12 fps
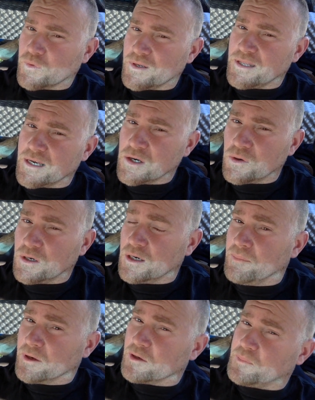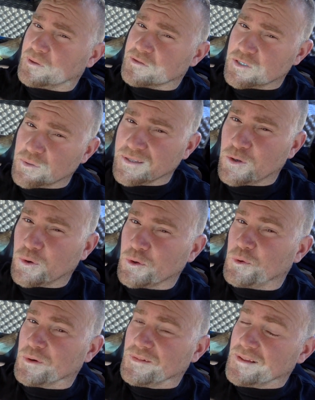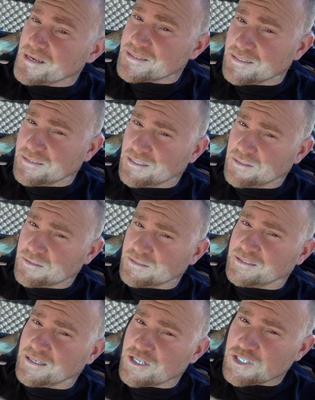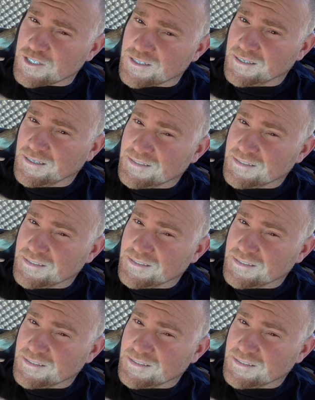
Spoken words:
Right now, Mary Pelteau, the quote-unquote Alaska delegation,